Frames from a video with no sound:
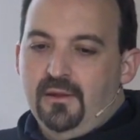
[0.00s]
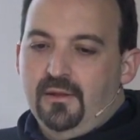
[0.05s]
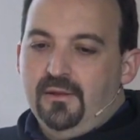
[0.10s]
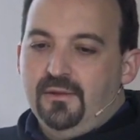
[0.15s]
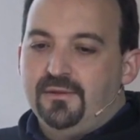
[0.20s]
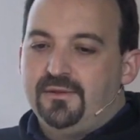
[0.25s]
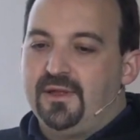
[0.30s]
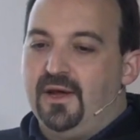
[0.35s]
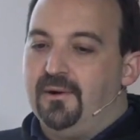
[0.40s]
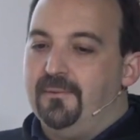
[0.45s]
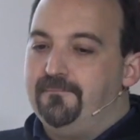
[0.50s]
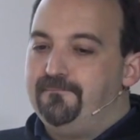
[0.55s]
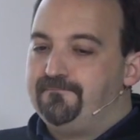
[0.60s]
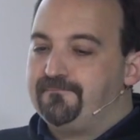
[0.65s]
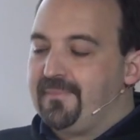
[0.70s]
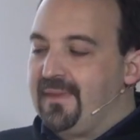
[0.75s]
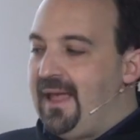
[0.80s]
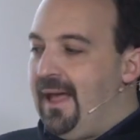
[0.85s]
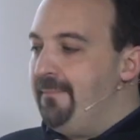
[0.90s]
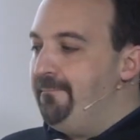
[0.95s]
So,
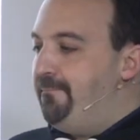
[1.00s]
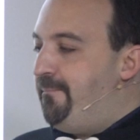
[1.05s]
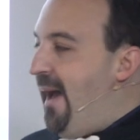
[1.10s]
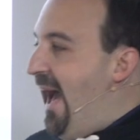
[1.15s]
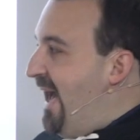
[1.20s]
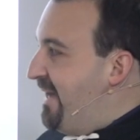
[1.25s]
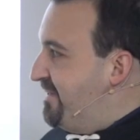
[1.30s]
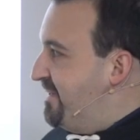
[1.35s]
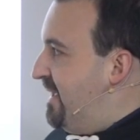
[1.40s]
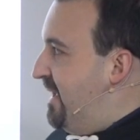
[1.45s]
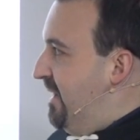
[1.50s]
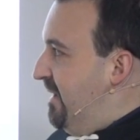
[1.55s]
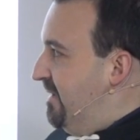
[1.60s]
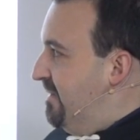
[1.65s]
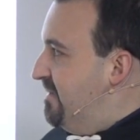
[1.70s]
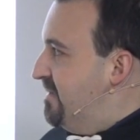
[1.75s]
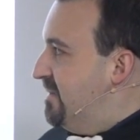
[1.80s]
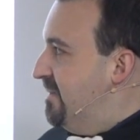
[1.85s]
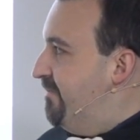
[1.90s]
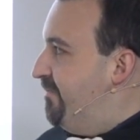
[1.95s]
and
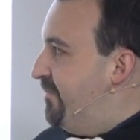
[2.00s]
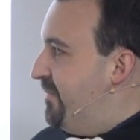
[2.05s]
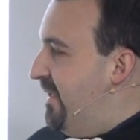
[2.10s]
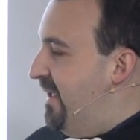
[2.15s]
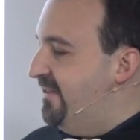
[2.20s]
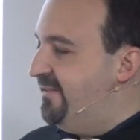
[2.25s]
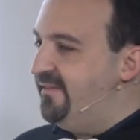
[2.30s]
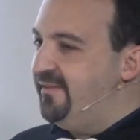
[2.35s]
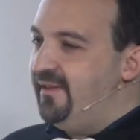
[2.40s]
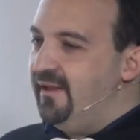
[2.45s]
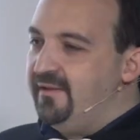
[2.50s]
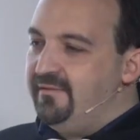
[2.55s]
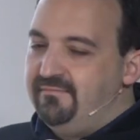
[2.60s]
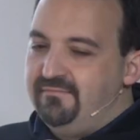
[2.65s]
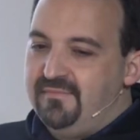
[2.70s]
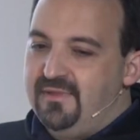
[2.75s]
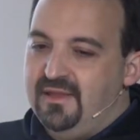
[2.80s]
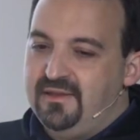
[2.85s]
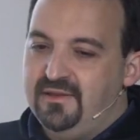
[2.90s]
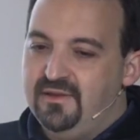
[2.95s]
passkeys, it's the
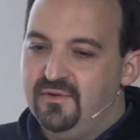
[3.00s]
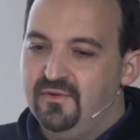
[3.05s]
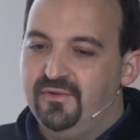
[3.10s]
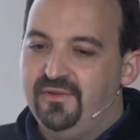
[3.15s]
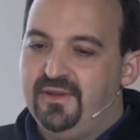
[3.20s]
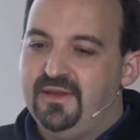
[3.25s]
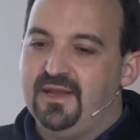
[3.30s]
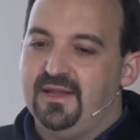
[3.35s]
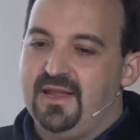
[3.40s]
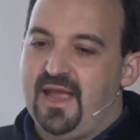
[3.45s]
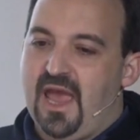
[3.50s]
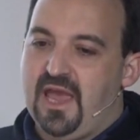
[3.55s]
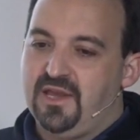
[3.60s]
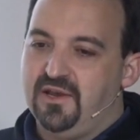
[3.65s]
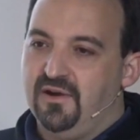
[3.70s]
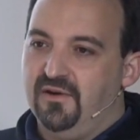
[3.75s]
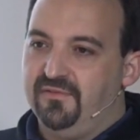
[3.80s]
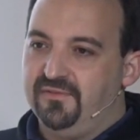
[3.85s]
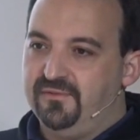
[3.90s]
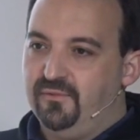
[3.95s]
new DNA
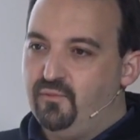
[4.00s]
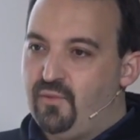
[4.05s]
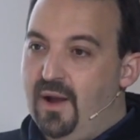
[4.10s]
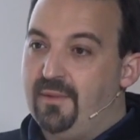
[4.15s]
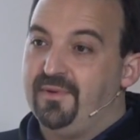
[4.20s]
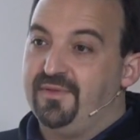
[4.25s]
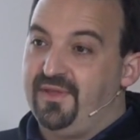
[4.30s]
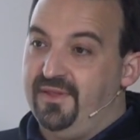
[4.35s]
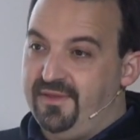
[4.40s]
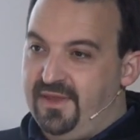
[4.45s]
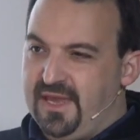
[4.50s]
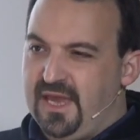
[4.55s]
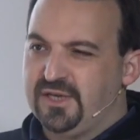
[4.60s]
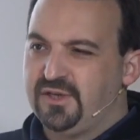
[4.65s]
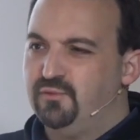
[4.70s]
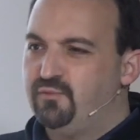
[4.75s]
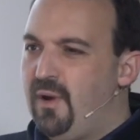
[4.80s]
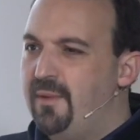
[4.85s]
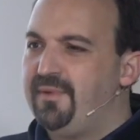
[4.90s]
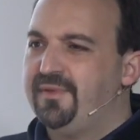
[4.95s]
of web
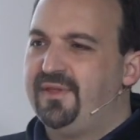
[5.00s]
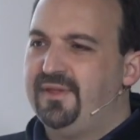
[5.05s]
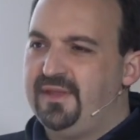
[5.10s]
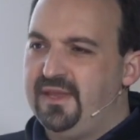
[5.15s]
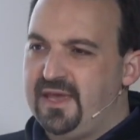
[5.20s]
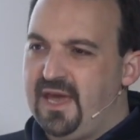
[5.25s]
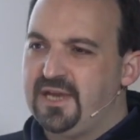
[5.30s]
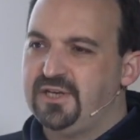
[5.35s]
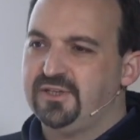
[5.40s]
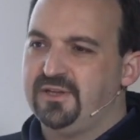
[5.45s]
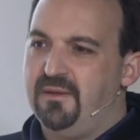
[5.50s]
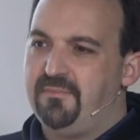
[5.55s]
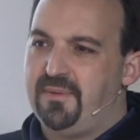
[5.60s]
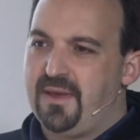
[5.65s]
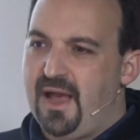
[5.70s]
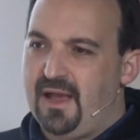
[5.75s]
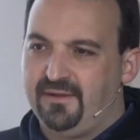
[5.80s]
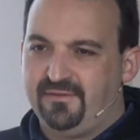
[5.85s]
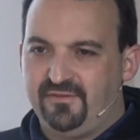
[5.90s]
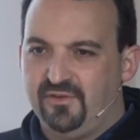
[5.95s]
authentication. Web authentication
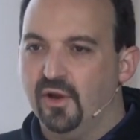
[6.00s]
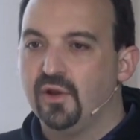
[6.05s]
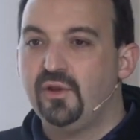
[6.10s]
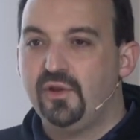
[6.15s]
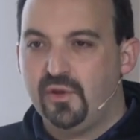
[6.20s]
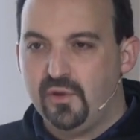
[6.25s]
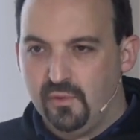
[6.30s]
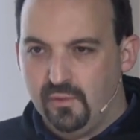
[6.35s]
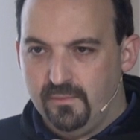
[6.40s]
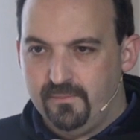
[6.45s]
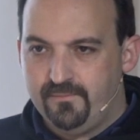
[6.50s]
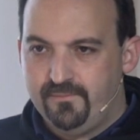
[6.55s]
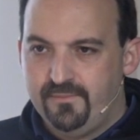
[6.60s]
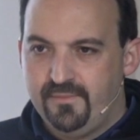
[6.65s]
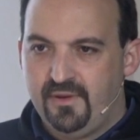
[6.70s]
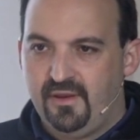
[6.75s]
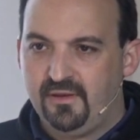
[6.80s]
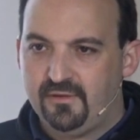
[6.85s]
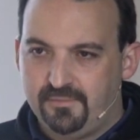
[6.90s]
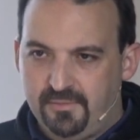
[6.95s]
API is not new.
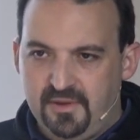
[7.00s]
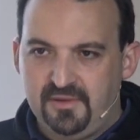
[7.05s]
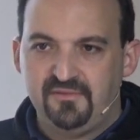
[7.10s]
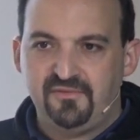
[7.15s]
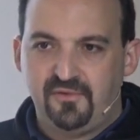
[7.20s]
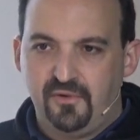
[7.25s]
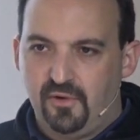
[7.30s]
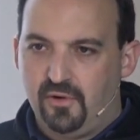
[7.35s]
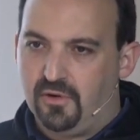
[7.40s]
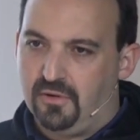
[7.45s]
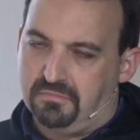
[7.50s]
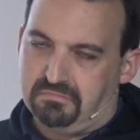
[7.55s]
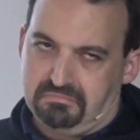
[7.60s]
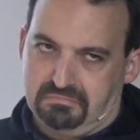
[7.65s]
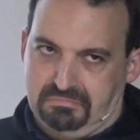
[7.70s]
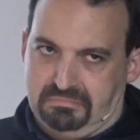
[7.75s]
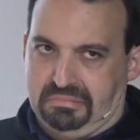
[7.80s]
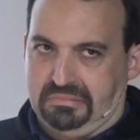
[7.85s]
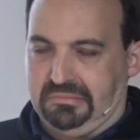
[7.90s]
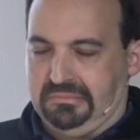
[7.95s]
It's been for
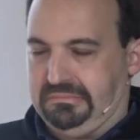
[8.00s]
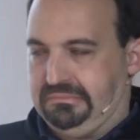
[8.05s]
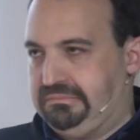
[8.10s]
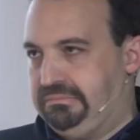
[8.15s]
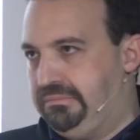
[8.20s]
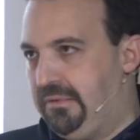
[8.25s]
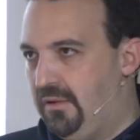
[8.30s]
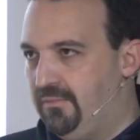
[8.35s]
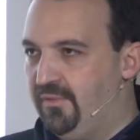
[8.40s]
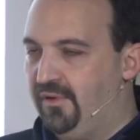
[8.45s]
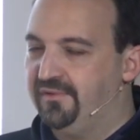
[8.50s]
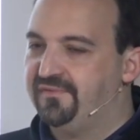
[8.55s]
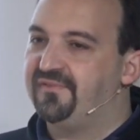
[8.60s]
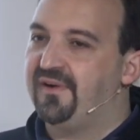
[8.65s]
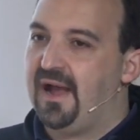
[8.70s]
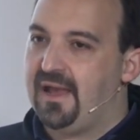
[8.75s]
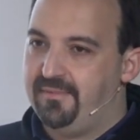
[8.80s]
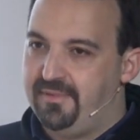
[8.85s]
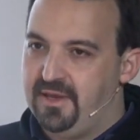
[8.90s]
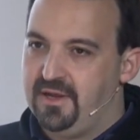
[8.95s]
almost
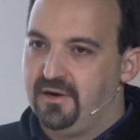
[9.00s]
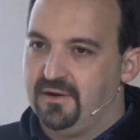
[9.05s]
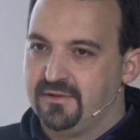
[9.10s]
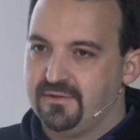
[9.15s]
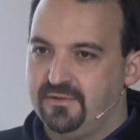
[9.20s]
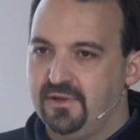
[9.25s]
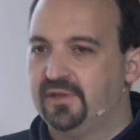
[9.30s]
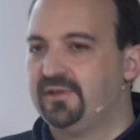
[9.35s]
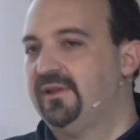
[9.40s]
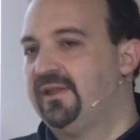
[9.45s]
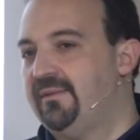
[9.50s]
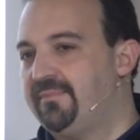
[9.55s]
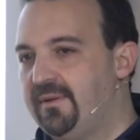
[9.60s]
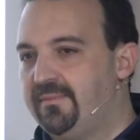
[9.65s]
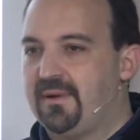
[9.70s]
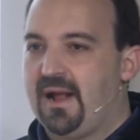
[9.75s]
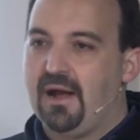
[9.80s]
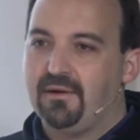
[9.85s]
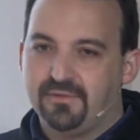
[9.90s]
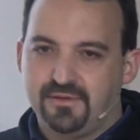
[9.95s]
5 years. Not on every
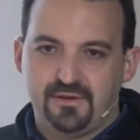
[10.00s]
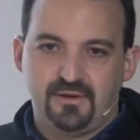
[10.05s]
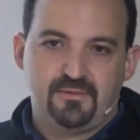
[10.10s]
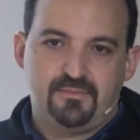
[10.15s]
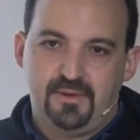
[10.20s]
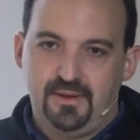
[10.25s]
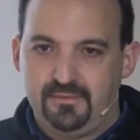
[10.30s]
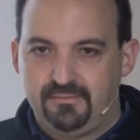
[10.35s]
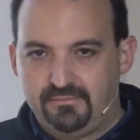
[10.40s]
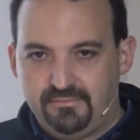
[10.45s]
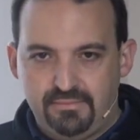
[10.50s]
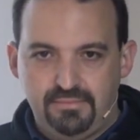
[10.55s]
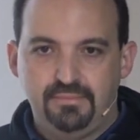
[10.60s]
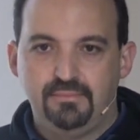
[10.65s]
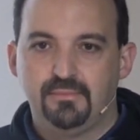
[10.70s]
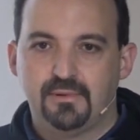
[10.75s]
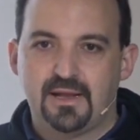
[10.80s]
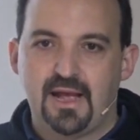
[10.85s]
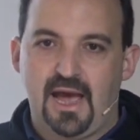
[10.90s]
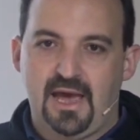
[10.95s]
browser, but
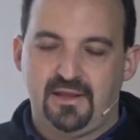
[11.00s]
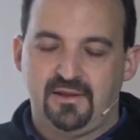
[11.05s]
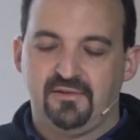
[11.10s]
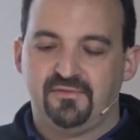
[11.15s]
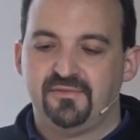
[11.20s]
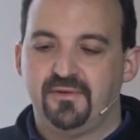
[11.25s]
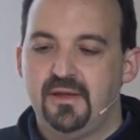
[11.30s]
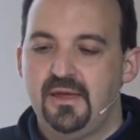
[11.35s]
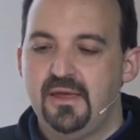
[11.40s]
kind of.